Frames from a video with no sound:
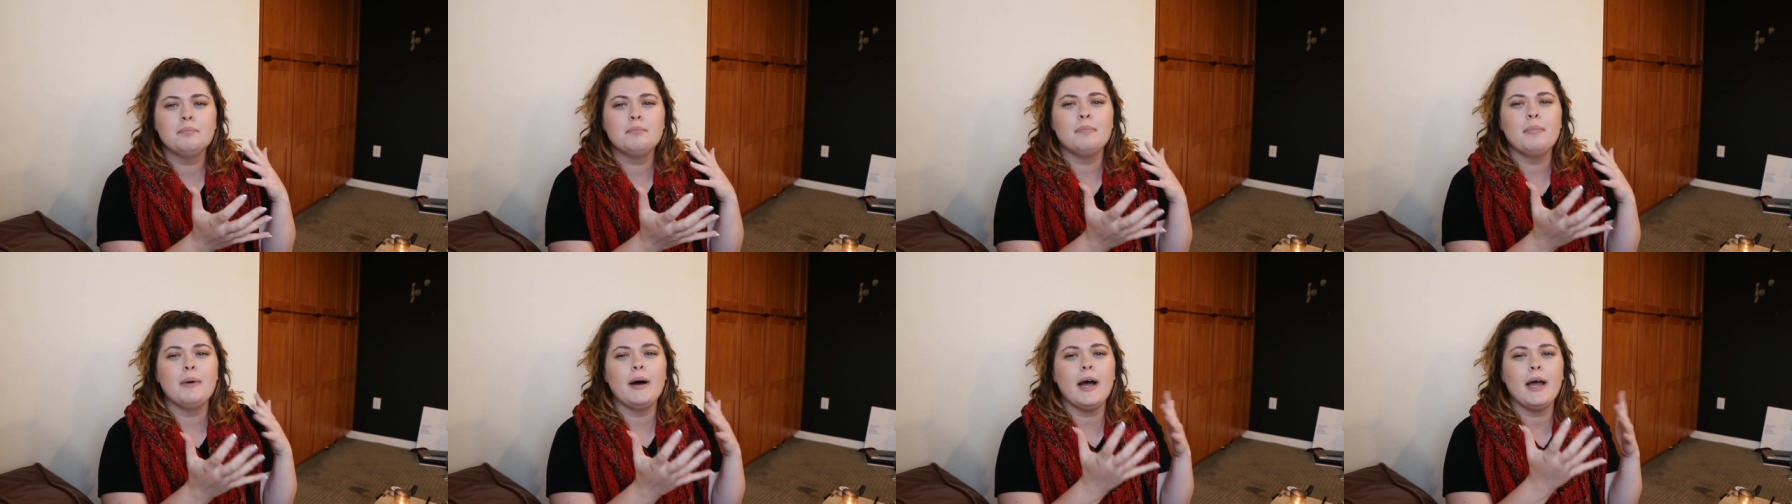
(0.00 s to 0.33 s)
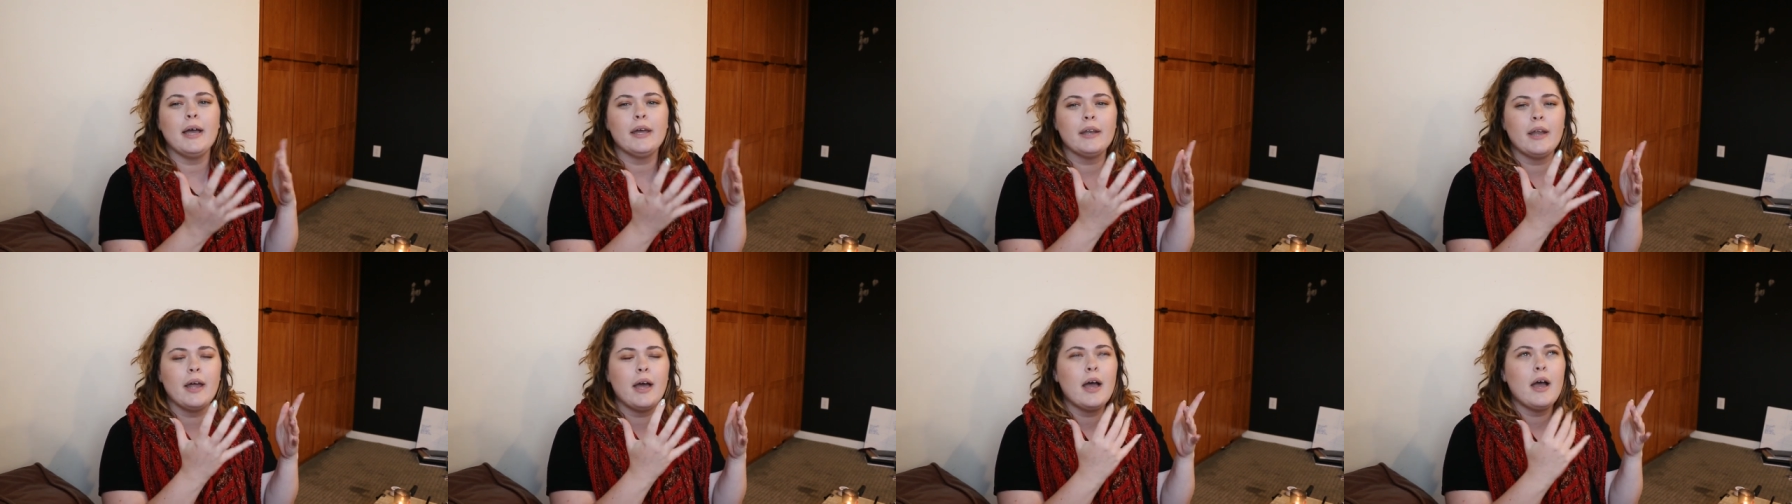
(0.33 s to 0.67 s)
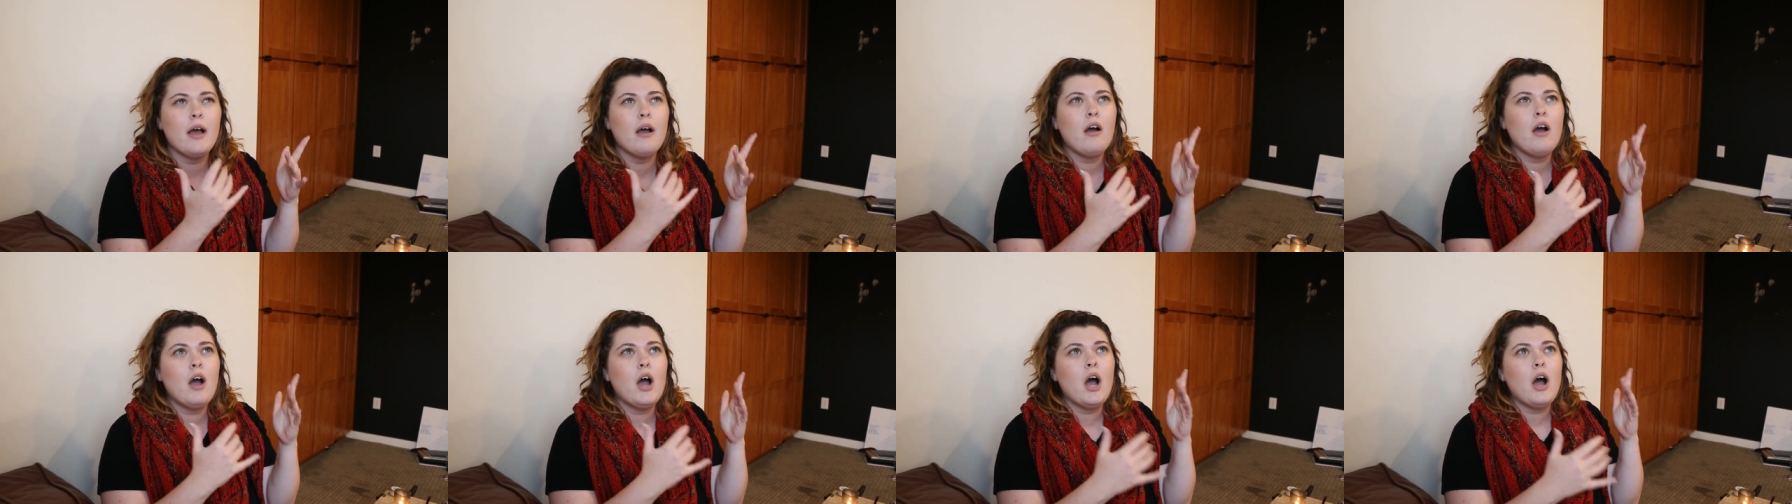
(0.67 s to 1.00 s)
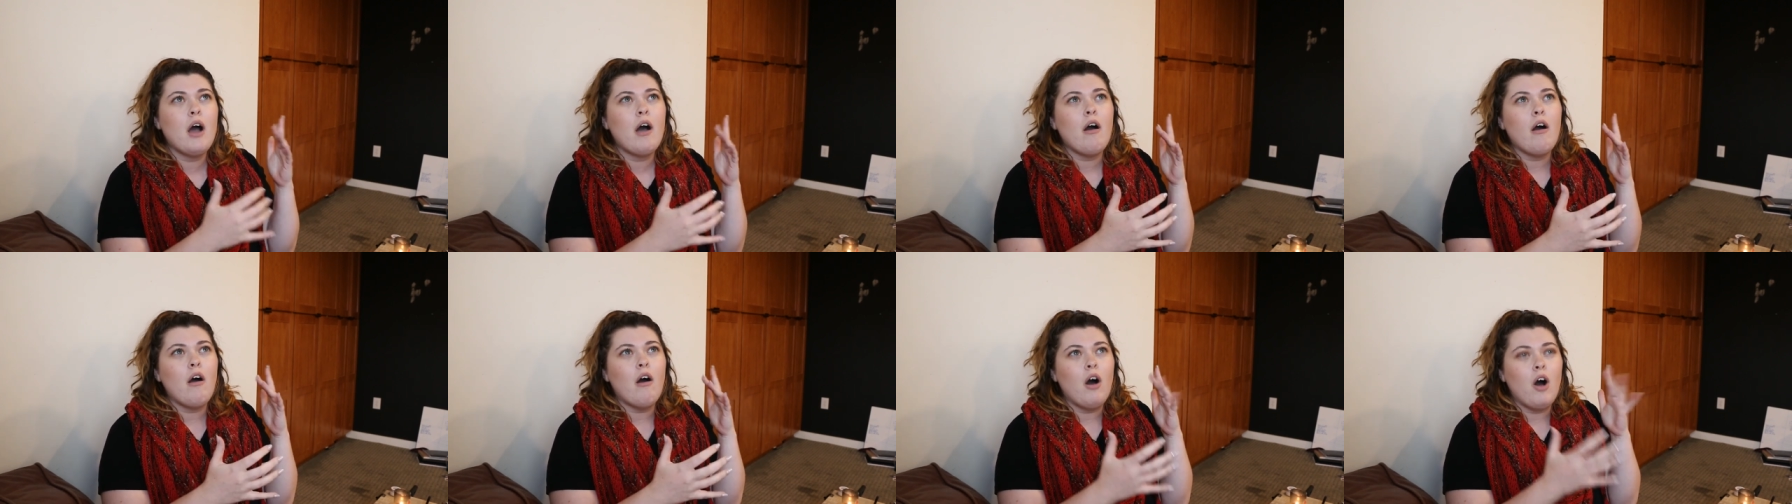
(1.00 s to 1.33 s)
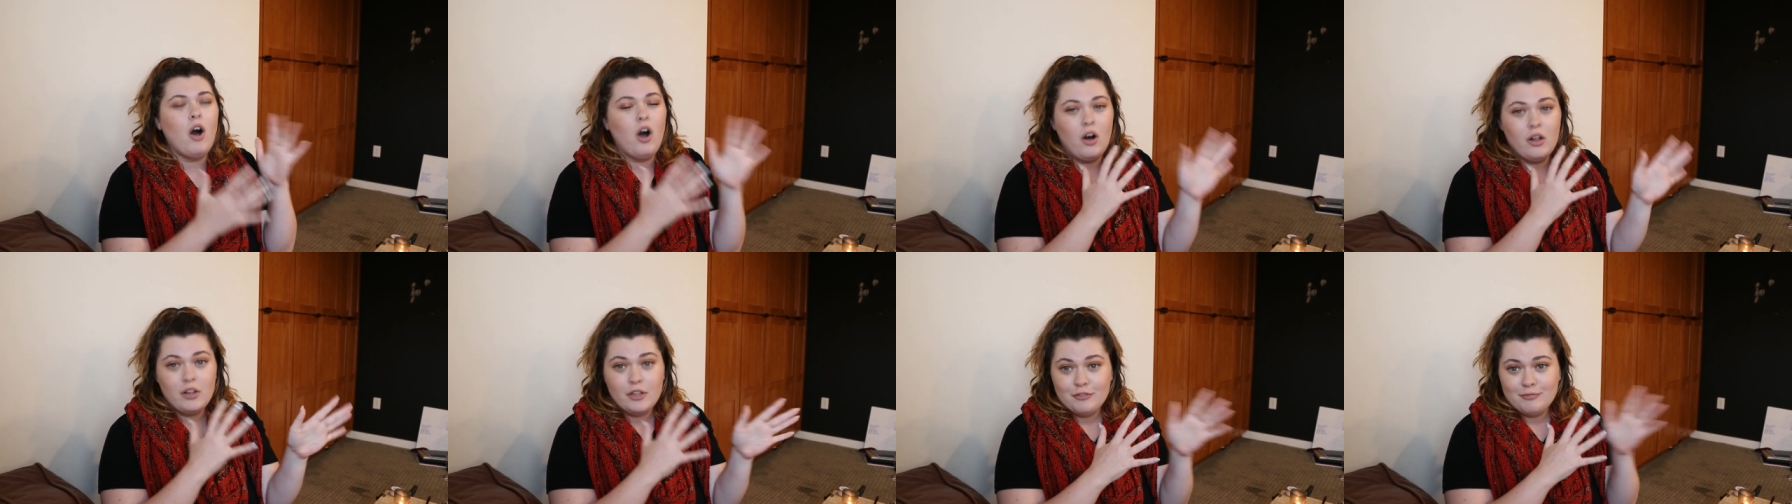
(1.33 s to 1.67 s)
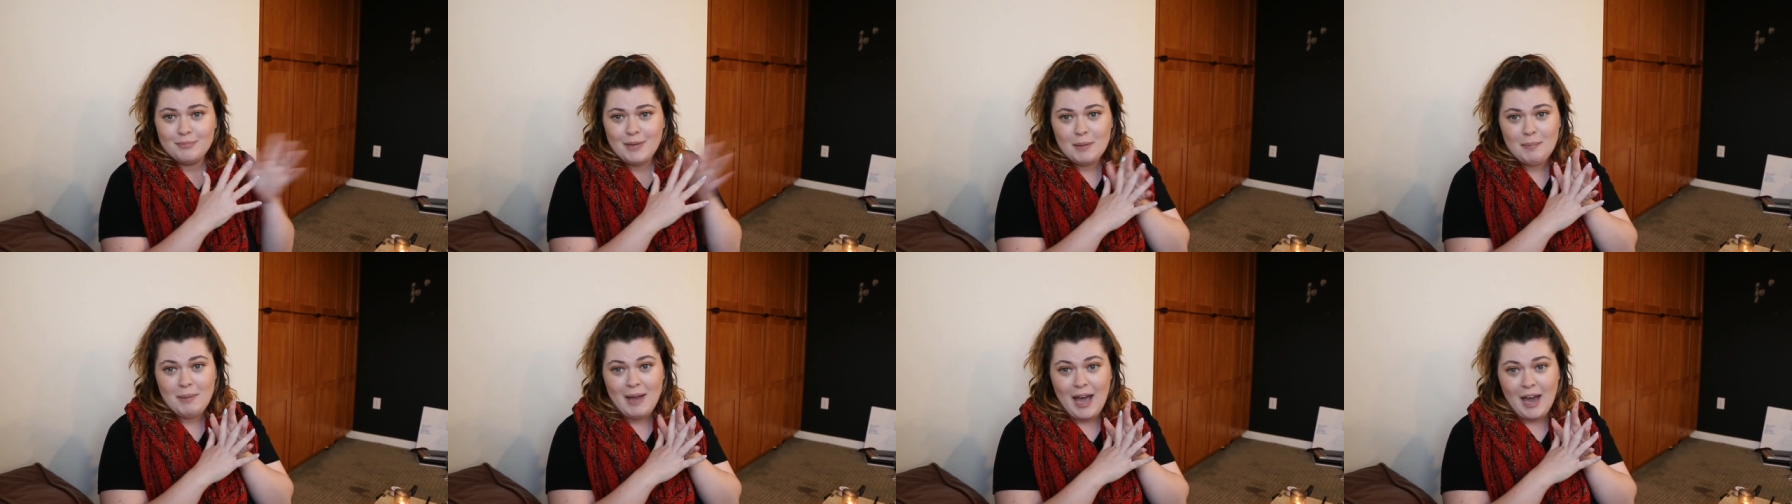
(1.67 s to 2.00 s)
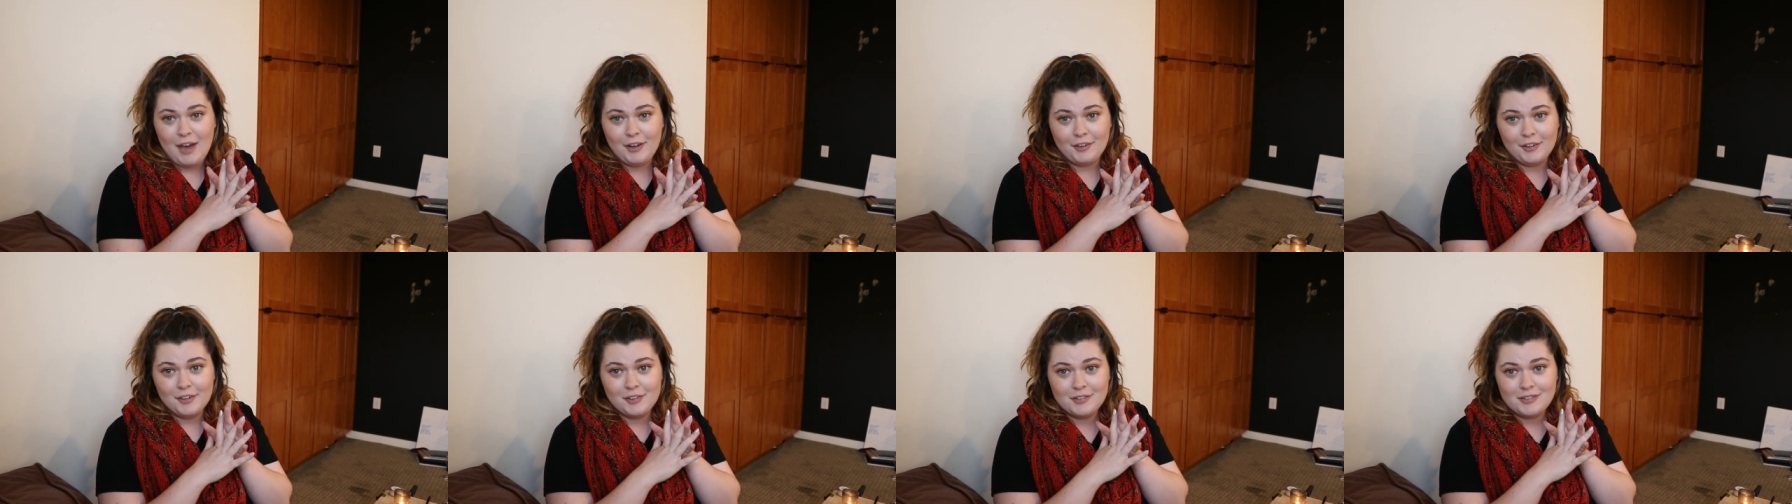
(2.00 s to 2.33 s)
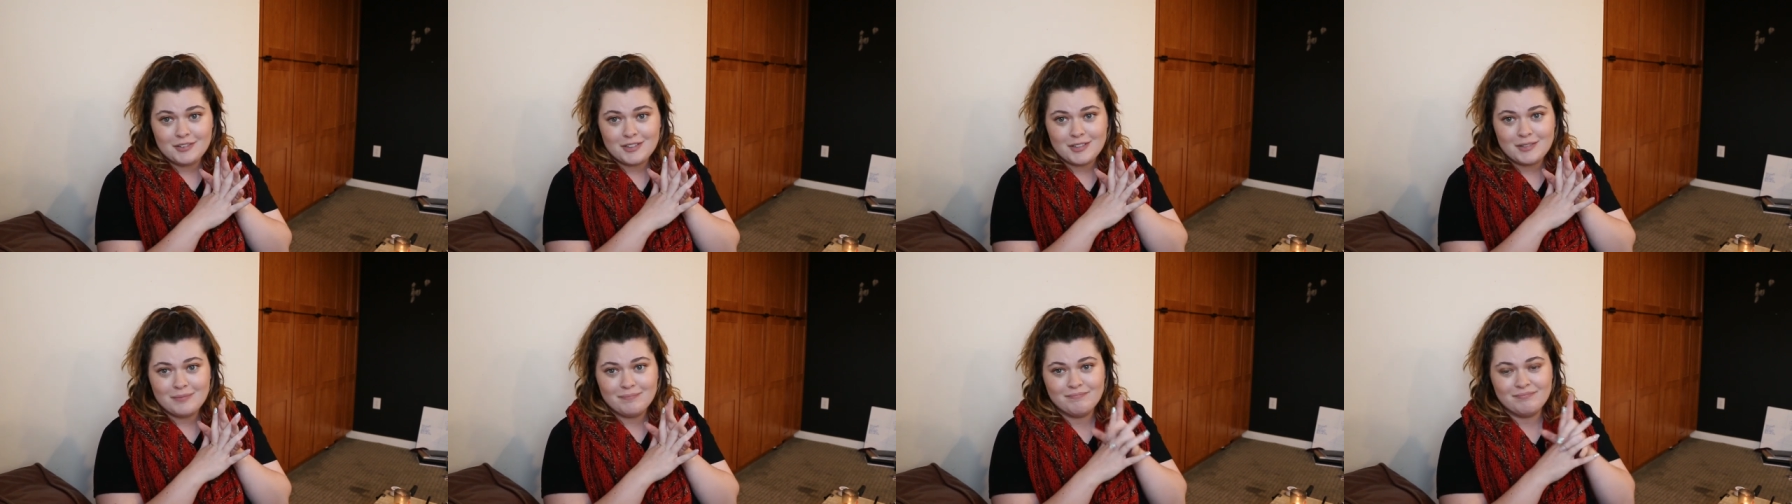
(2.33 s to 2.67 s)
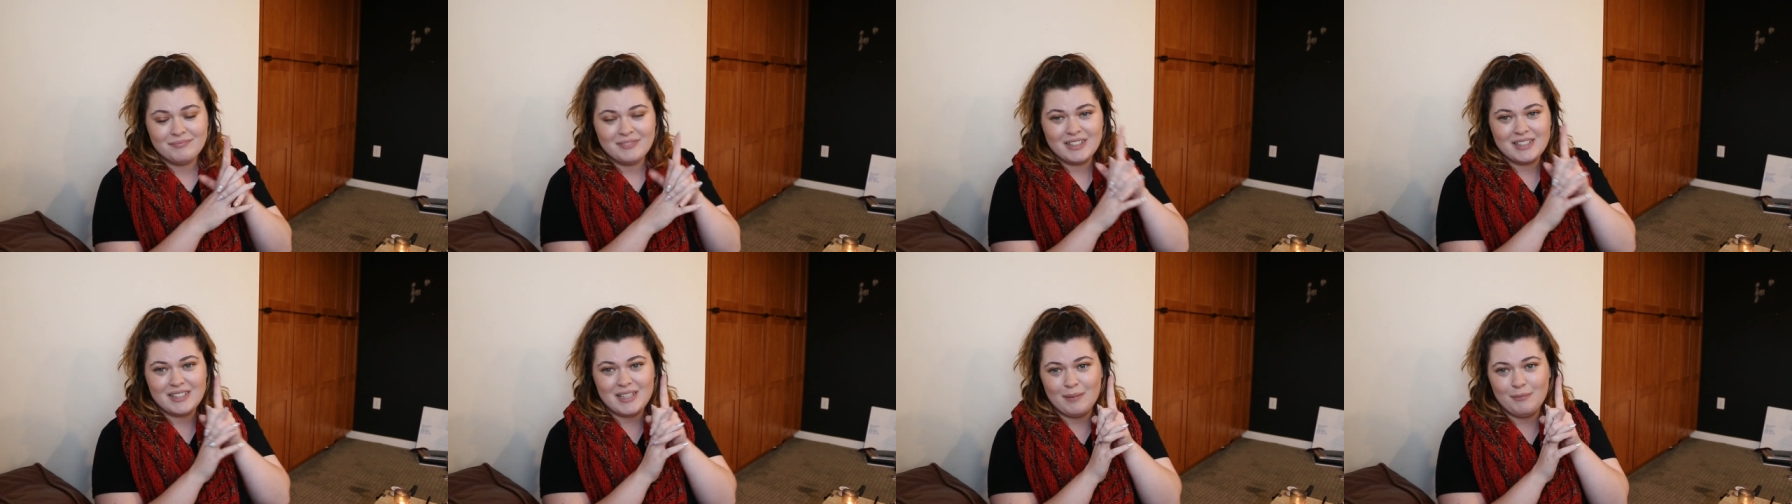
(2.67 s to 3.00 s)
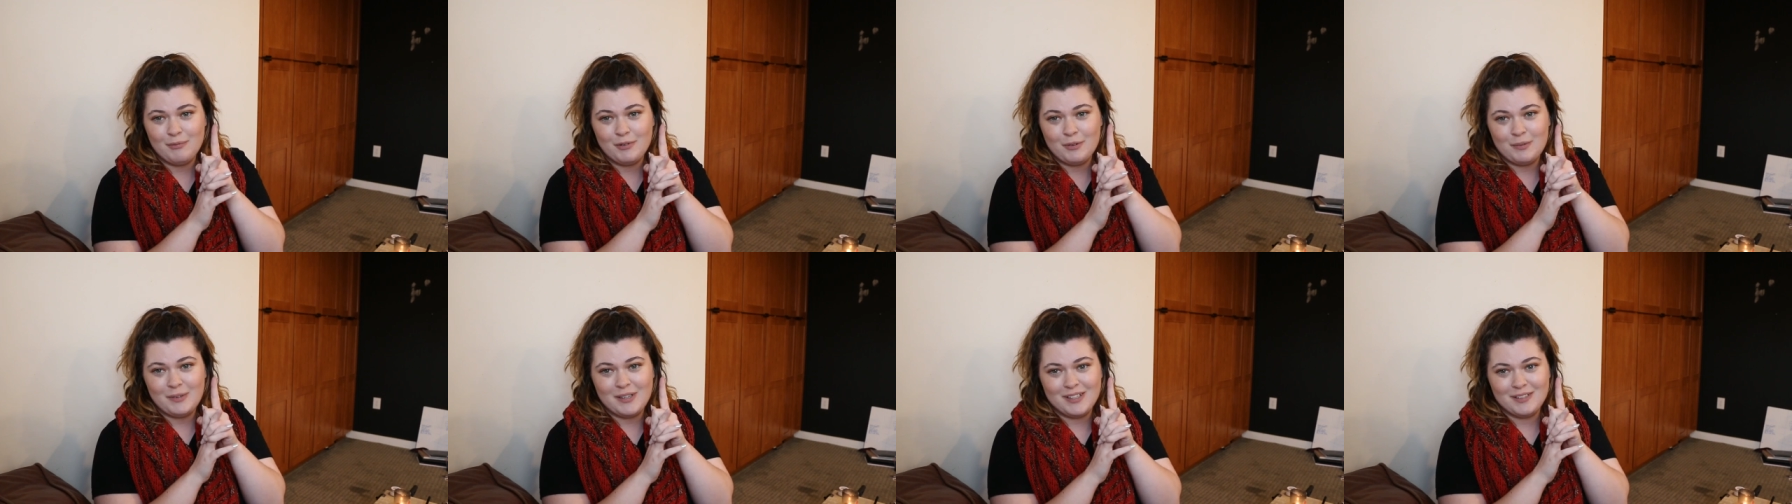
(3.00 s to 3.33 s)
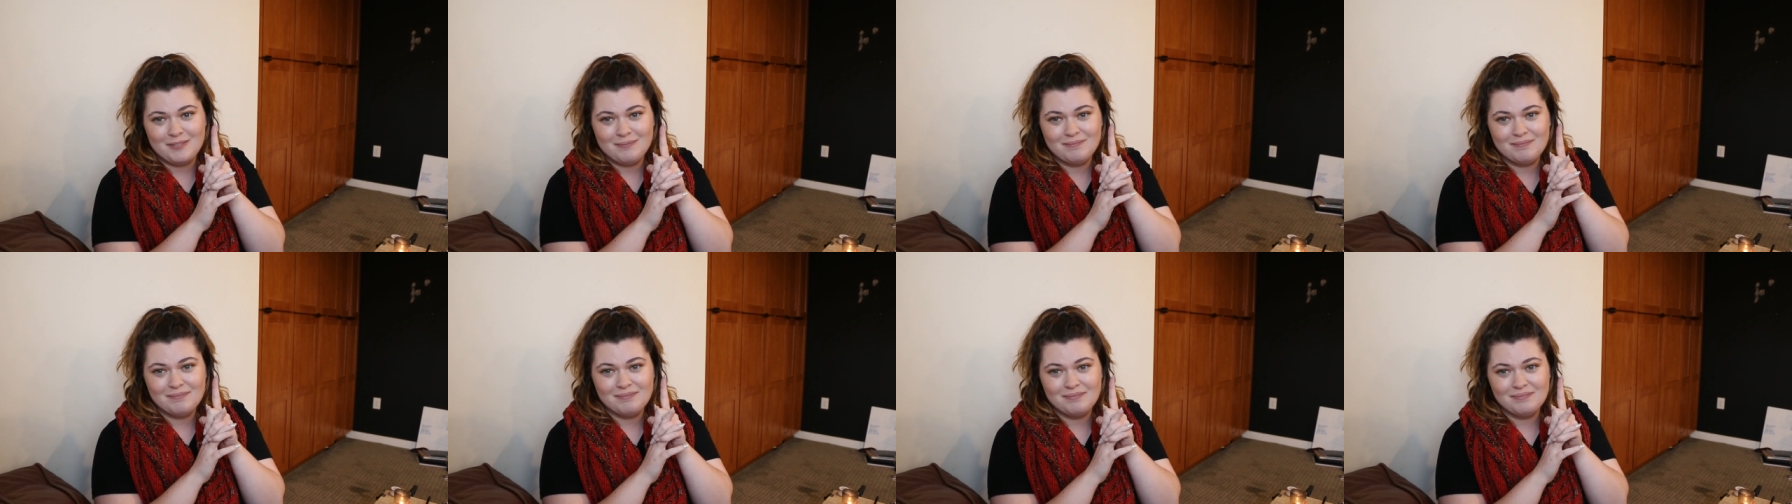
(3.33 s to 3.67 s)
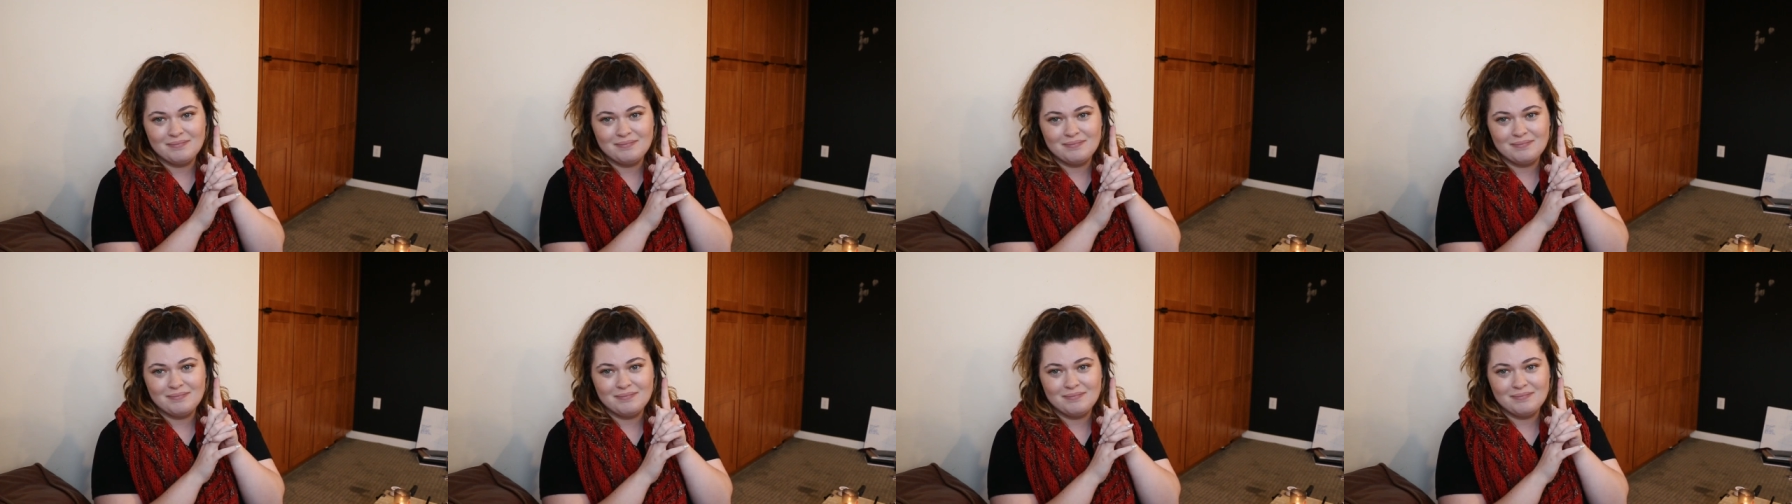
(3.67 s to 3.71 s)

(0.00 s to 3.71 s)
but all of my patterns, except for one,